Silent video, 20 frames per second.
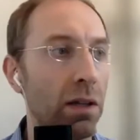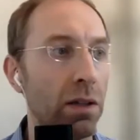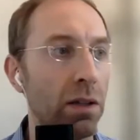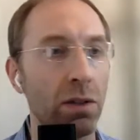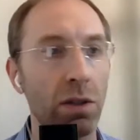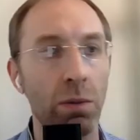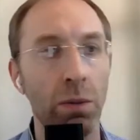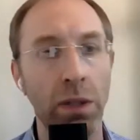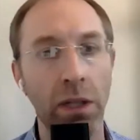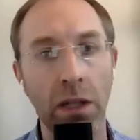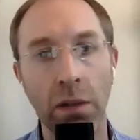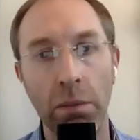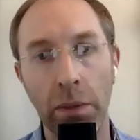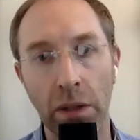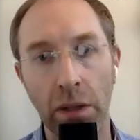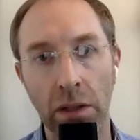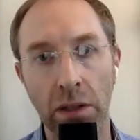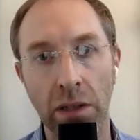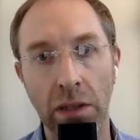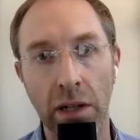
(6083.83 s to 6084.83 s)
So we need a
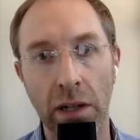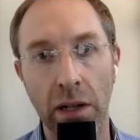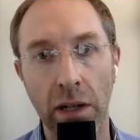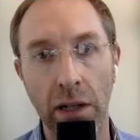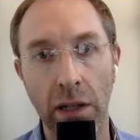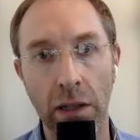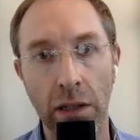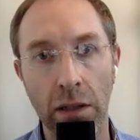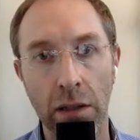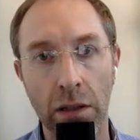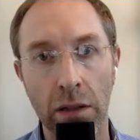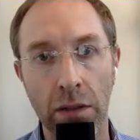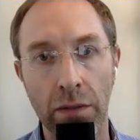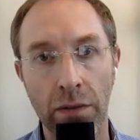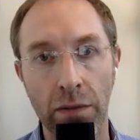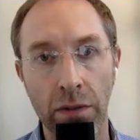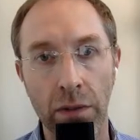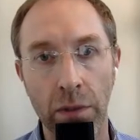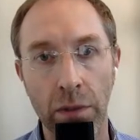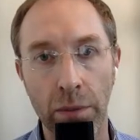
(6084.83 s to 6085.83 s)
military
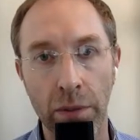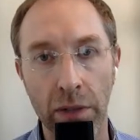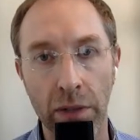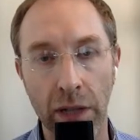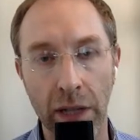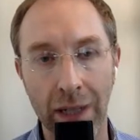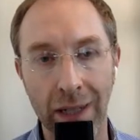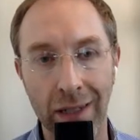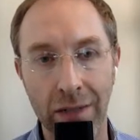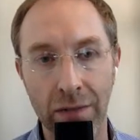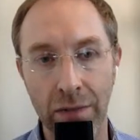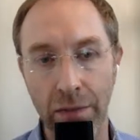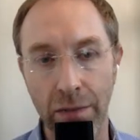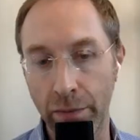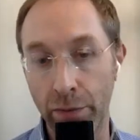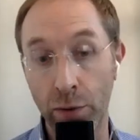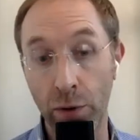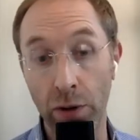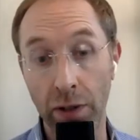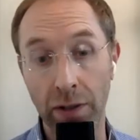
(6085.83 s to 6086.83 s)
to protect us from
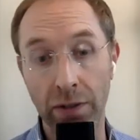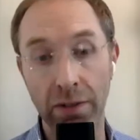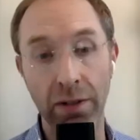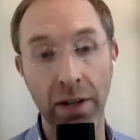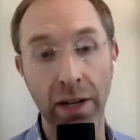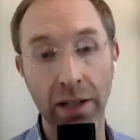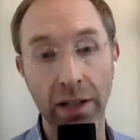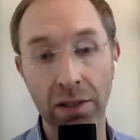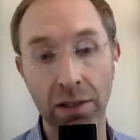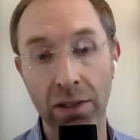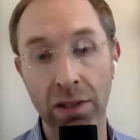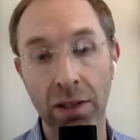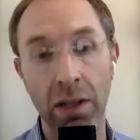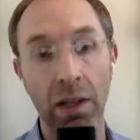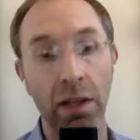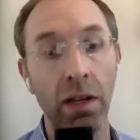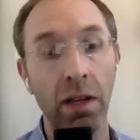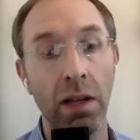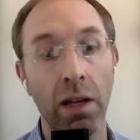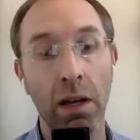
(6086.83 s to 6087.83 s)
foreign threats.
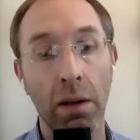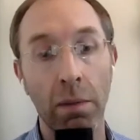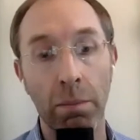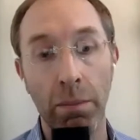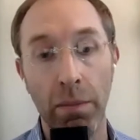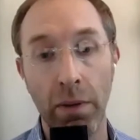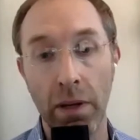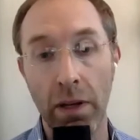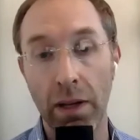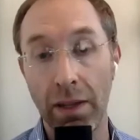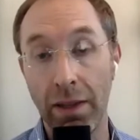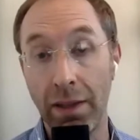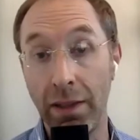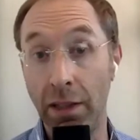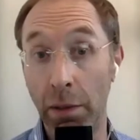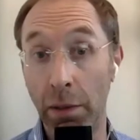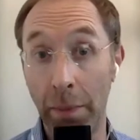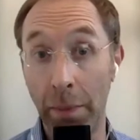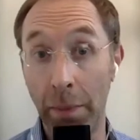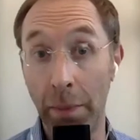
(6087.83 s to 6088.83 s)

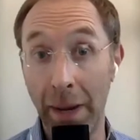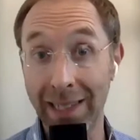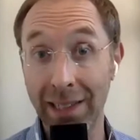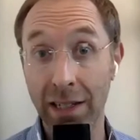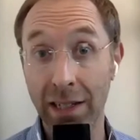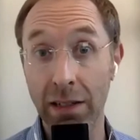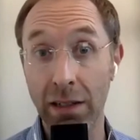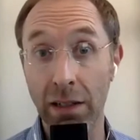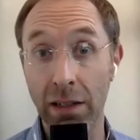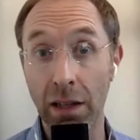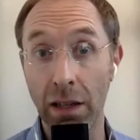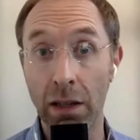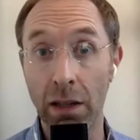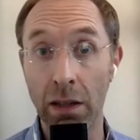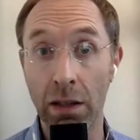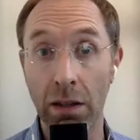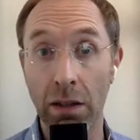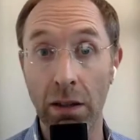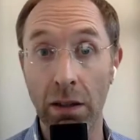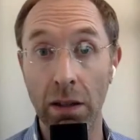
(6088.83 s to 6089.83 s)
Domestically,
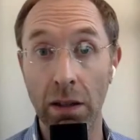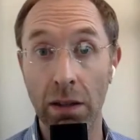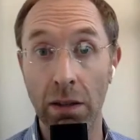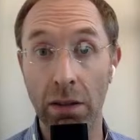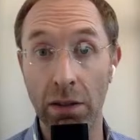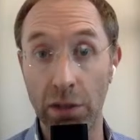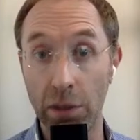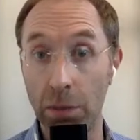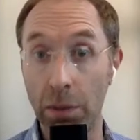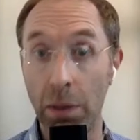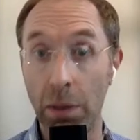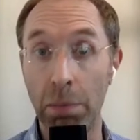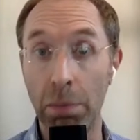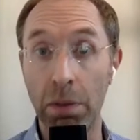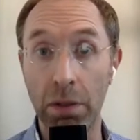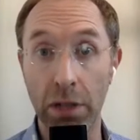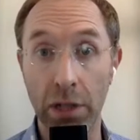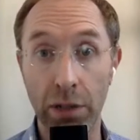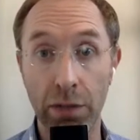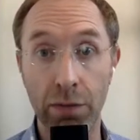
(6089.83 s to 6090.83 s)
there should be a
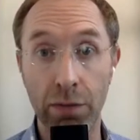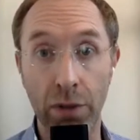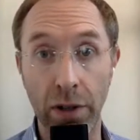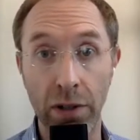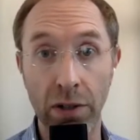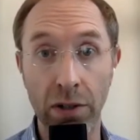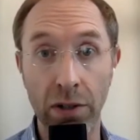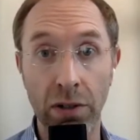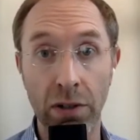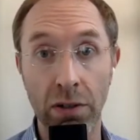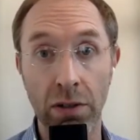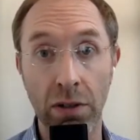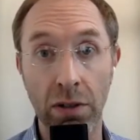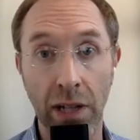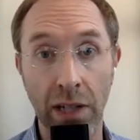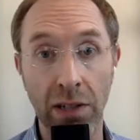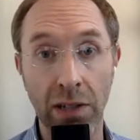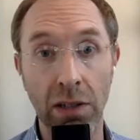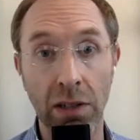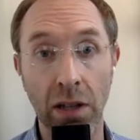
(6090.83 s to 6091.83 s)
police force. So
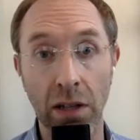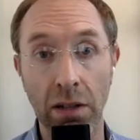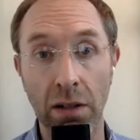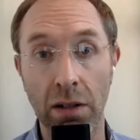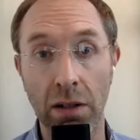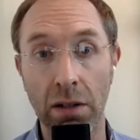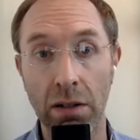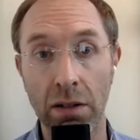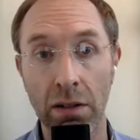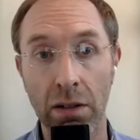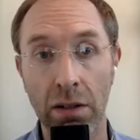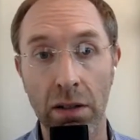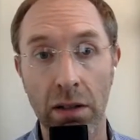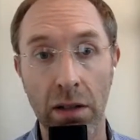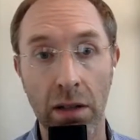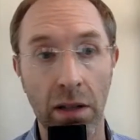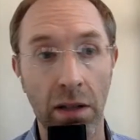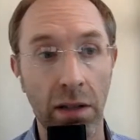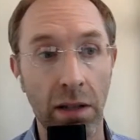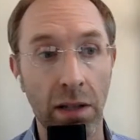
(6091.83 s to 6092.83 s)
that's
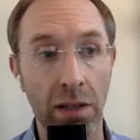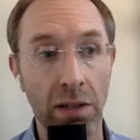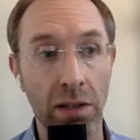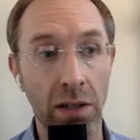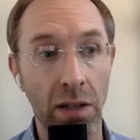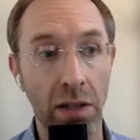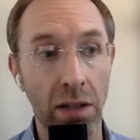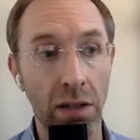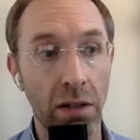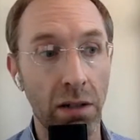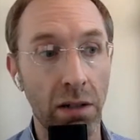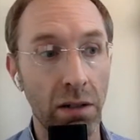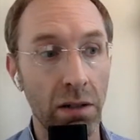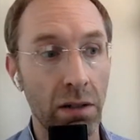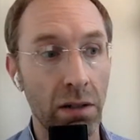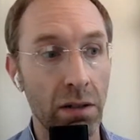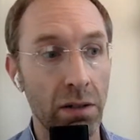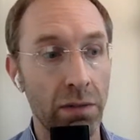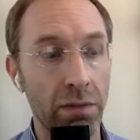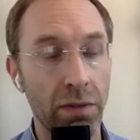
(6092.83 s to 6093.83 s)
another
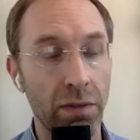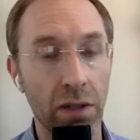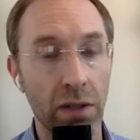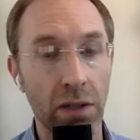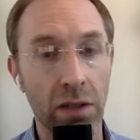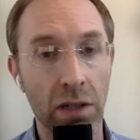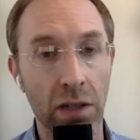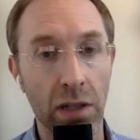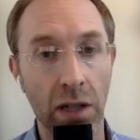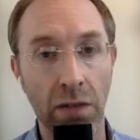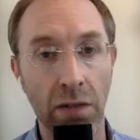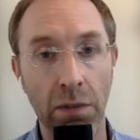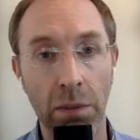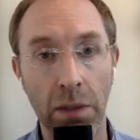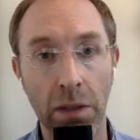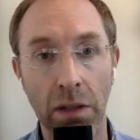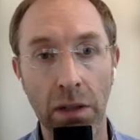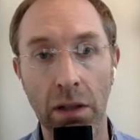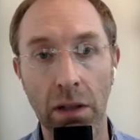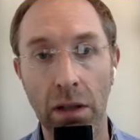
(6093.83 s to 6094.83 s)
function of
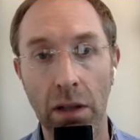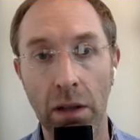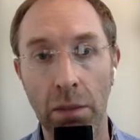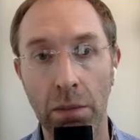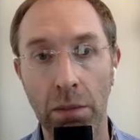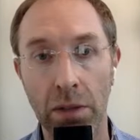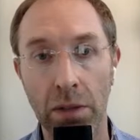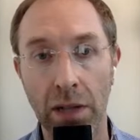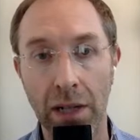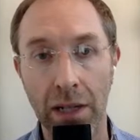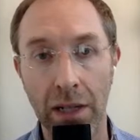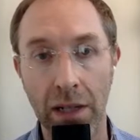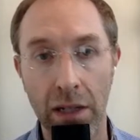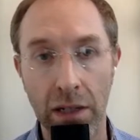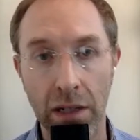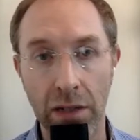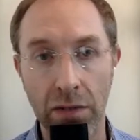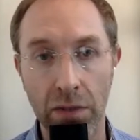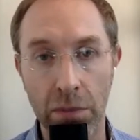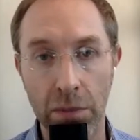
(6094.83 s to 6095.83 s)
government, protecting us
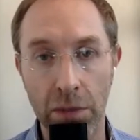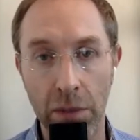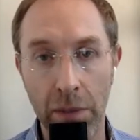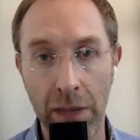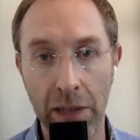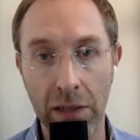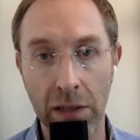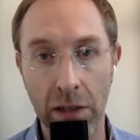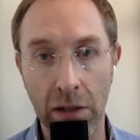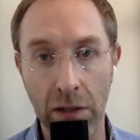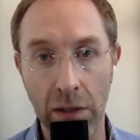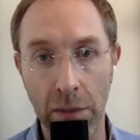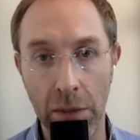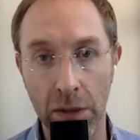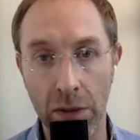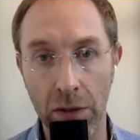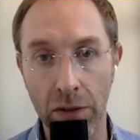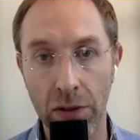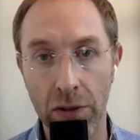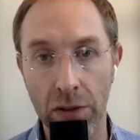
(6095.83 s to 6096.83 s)
from domestic
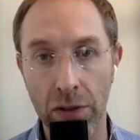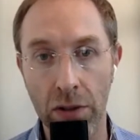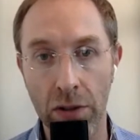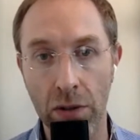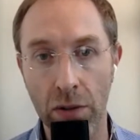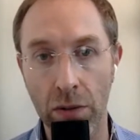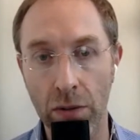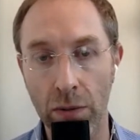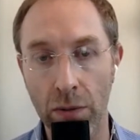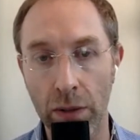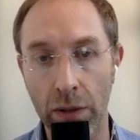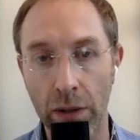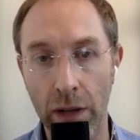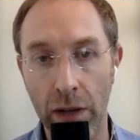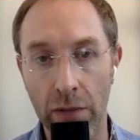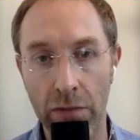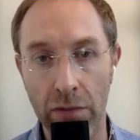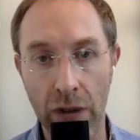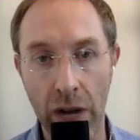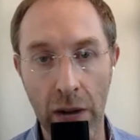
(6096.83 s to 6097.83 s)
criminals. So we don't
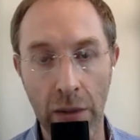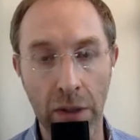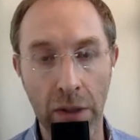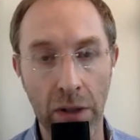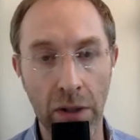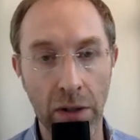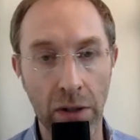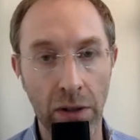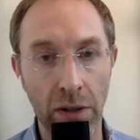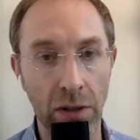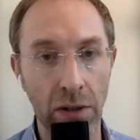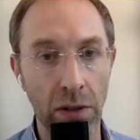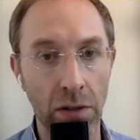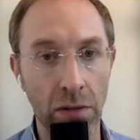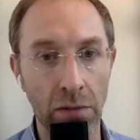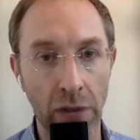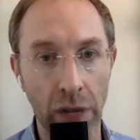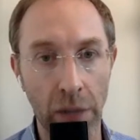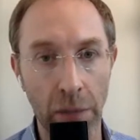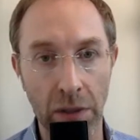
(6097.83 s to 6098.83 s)
have robbers and
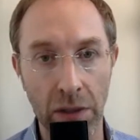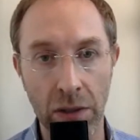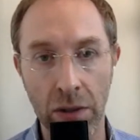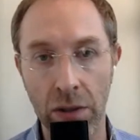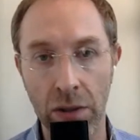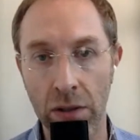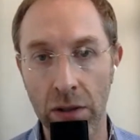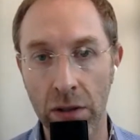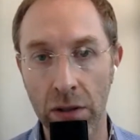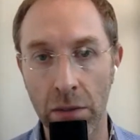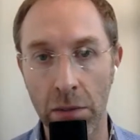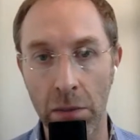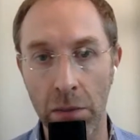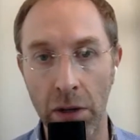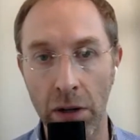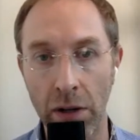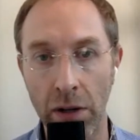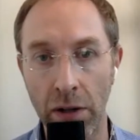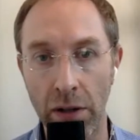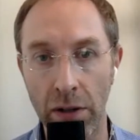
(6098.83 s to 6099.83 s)
rapists and
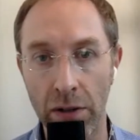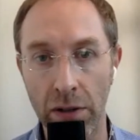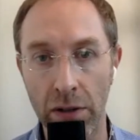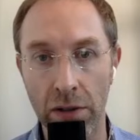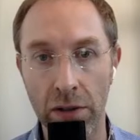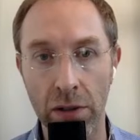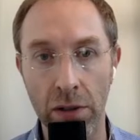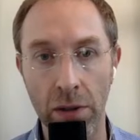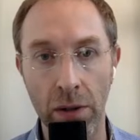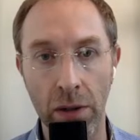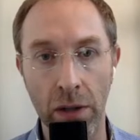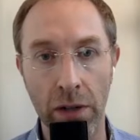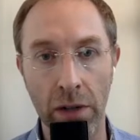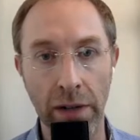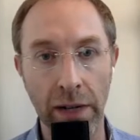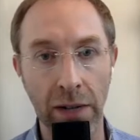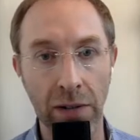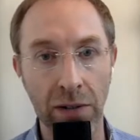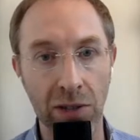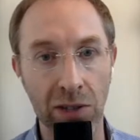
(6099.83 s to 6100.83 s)
murderers going
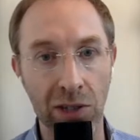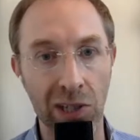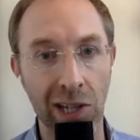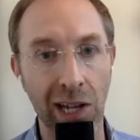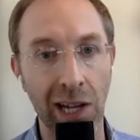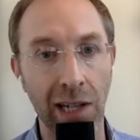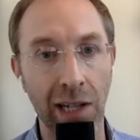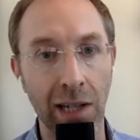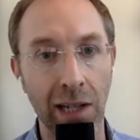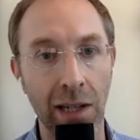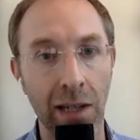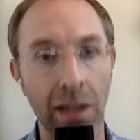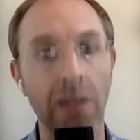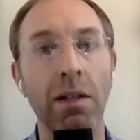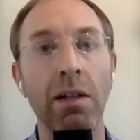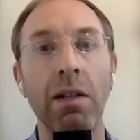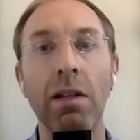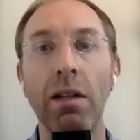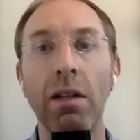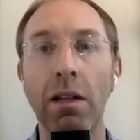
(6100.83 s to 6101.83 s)
around society
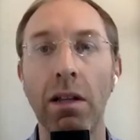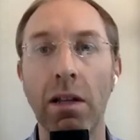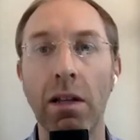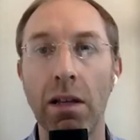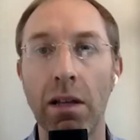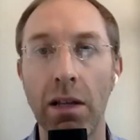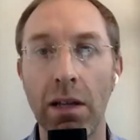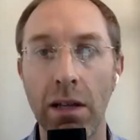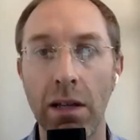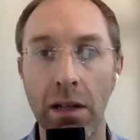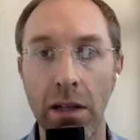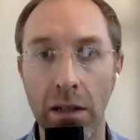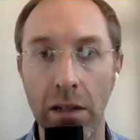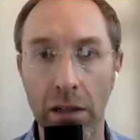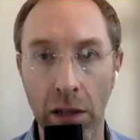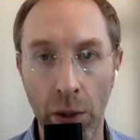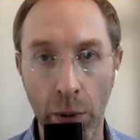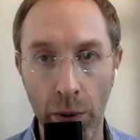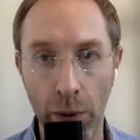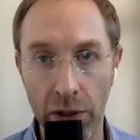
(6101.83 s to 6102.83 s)
and
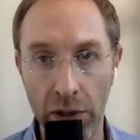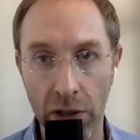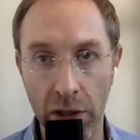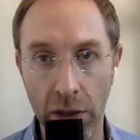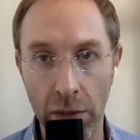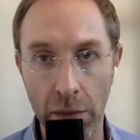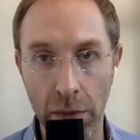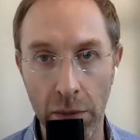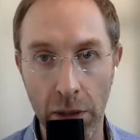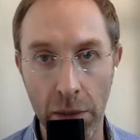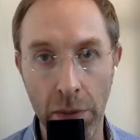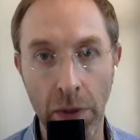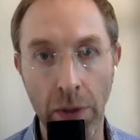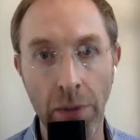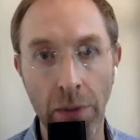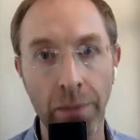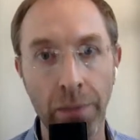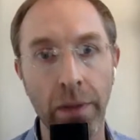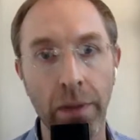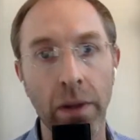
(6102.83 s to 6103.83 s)
coercing people
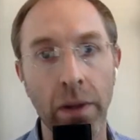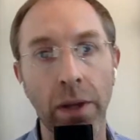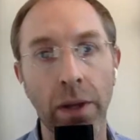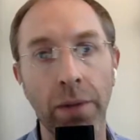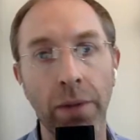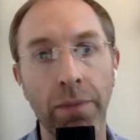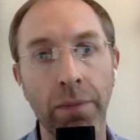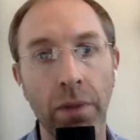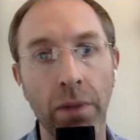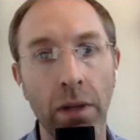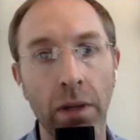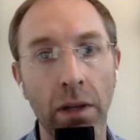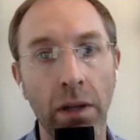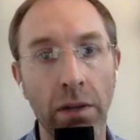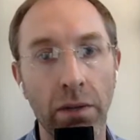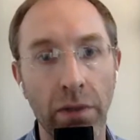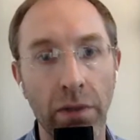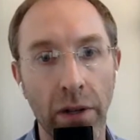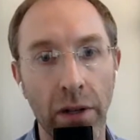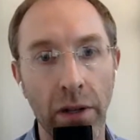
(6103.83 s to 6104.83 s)
in
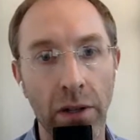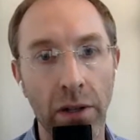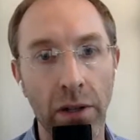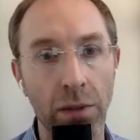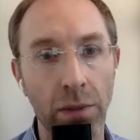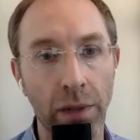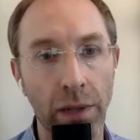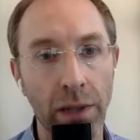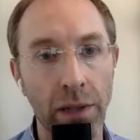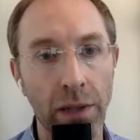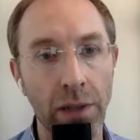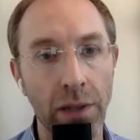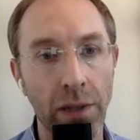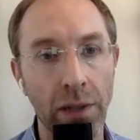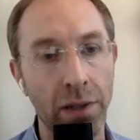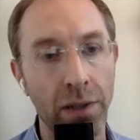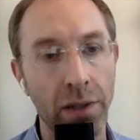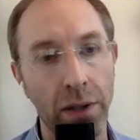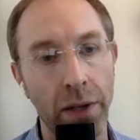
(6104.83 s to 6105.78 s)
various ways.